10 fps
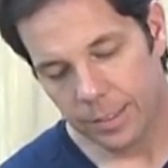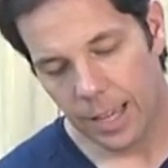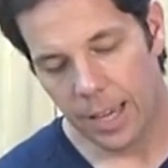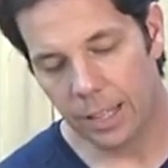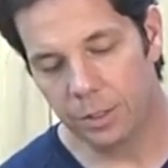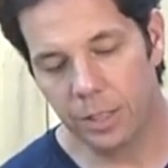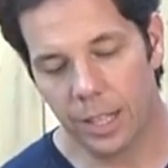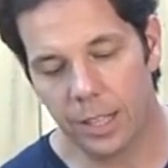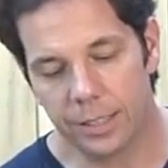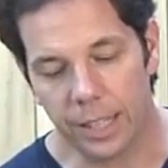And I'll do
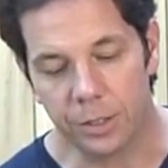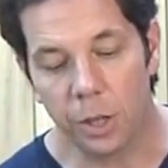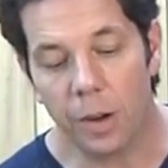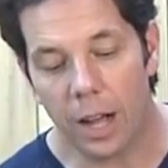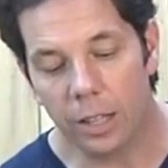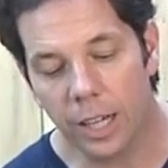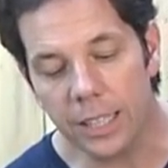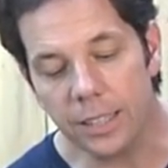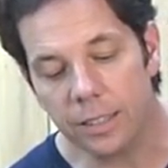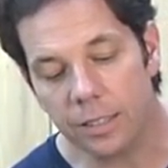the other side. So I'll
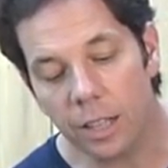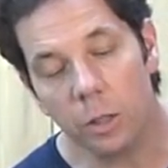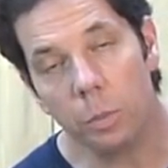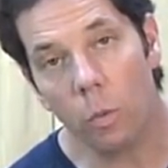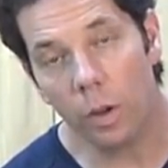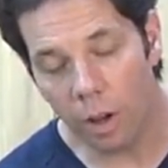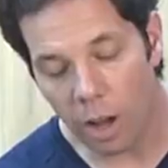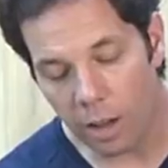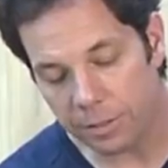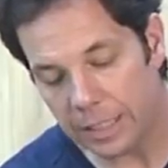cut this other one
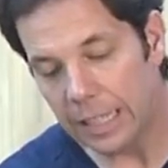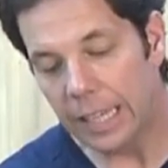off,